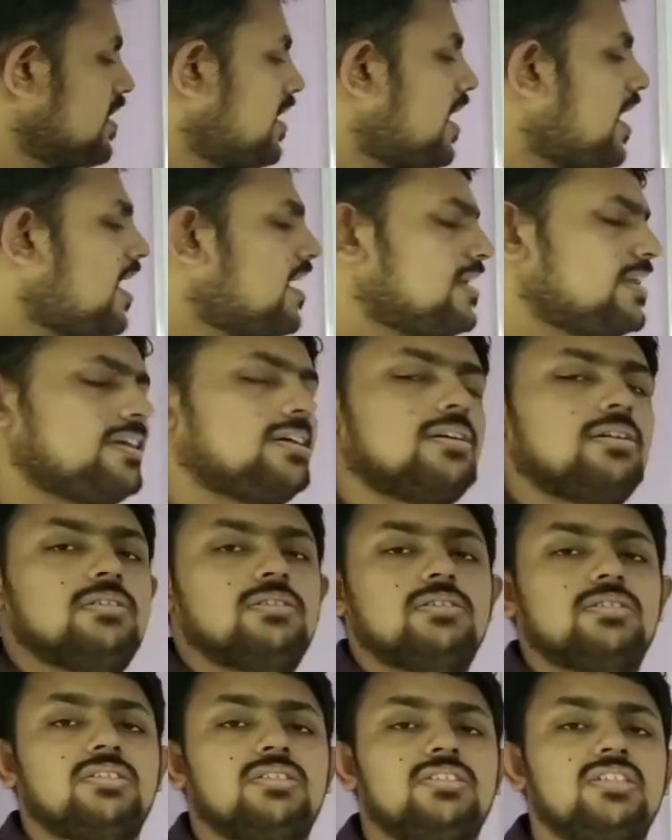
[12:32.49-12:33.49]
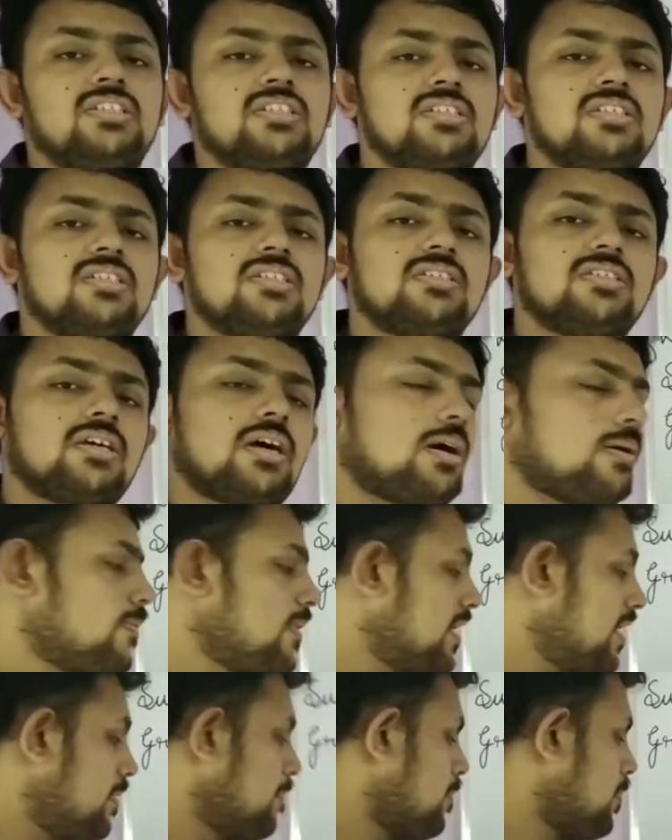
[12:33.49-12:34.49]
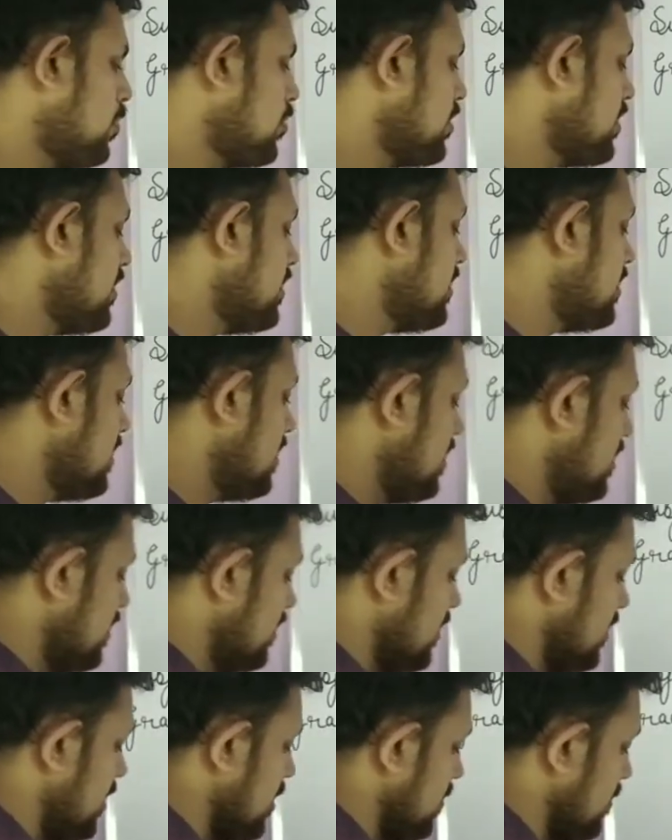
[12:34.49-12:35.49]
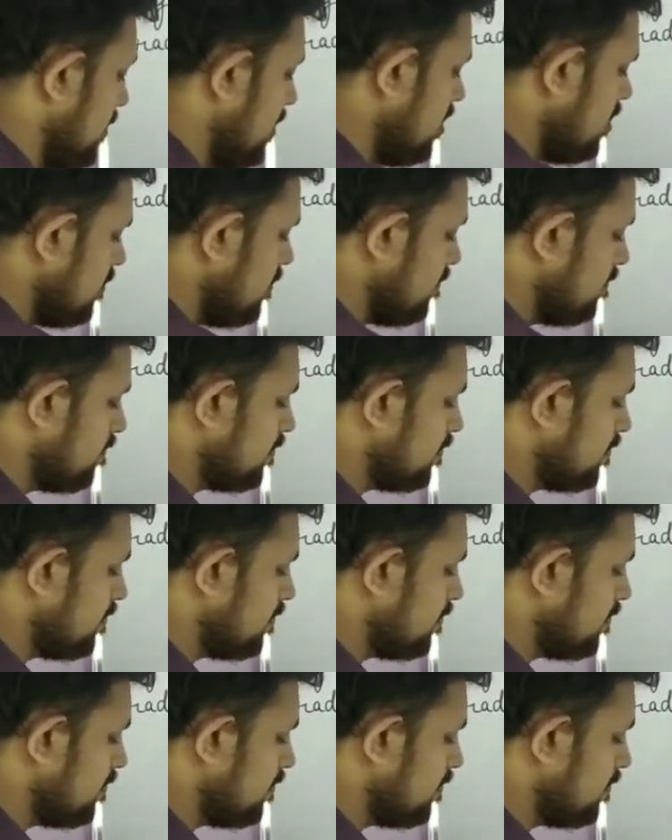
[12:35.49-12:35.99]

Articles. This is a very important determiner.